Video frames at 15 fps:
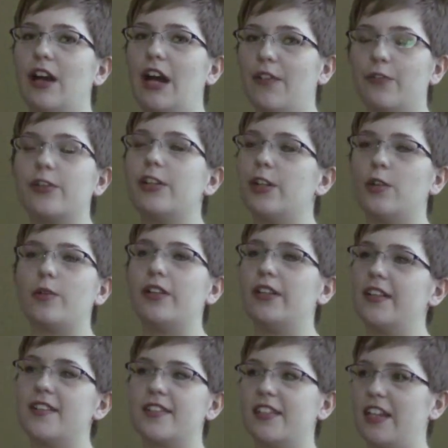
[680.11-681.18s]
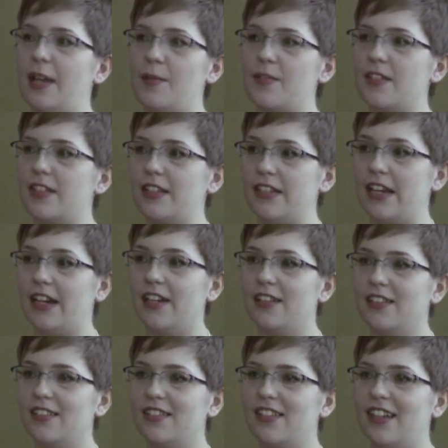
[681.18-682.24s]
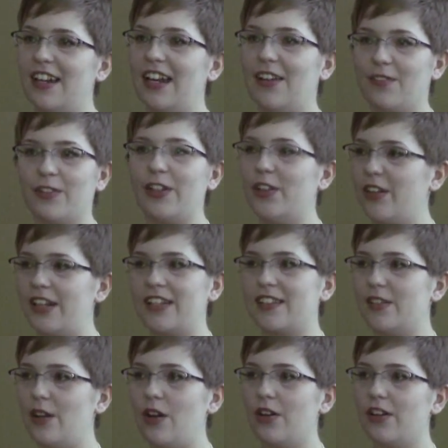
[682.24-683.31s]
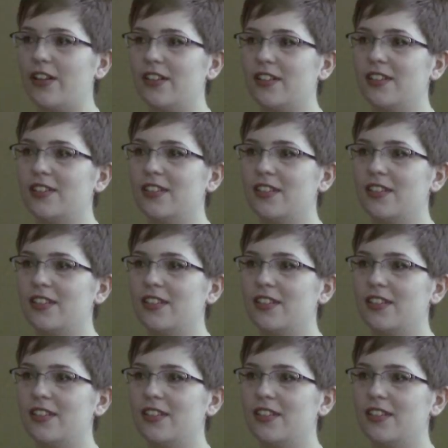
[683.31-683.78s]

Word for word: every year we list the names of the dead, and every year it gets longer.